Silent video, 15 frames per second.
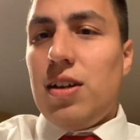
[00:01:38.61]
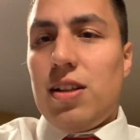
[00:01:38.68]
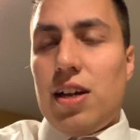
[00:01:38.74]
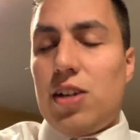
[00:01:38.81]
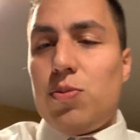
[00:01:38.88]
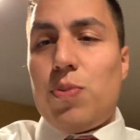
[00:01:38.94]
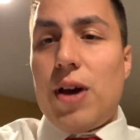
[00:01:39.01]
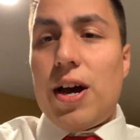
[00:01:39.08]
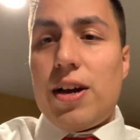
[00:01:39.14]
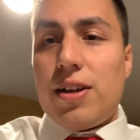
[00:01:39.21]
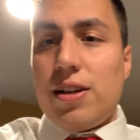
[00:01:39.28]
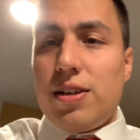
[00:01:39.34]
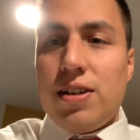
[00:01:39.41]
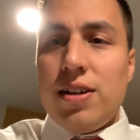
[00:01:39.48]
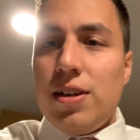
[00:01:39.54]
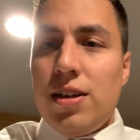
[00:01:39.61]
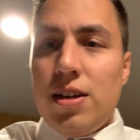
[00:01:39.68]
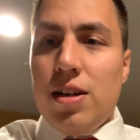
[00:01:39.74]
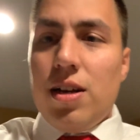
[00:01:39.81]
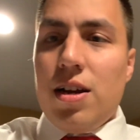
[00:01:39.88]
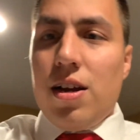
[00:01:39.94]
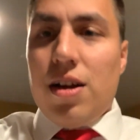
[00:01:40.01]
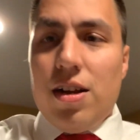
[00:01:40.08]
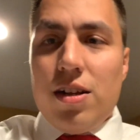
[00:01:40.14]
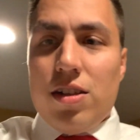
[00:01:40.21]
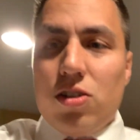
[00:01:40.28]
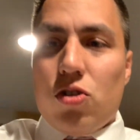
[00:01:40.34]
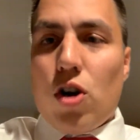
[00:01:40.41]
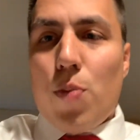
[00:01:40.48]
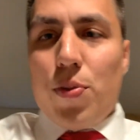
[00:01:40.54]
That's bad.
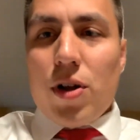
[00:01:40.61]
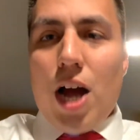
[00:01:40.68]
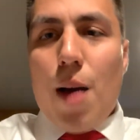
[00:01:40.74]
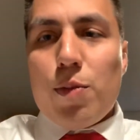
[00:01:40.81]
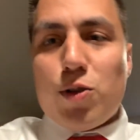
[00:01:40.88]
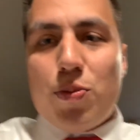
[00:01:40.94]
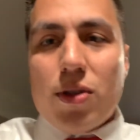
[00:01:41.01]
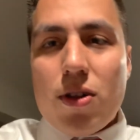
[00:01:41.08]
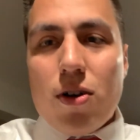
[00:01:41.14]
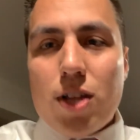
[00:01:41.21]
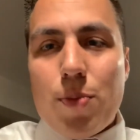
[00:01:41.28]
Drop your comments below.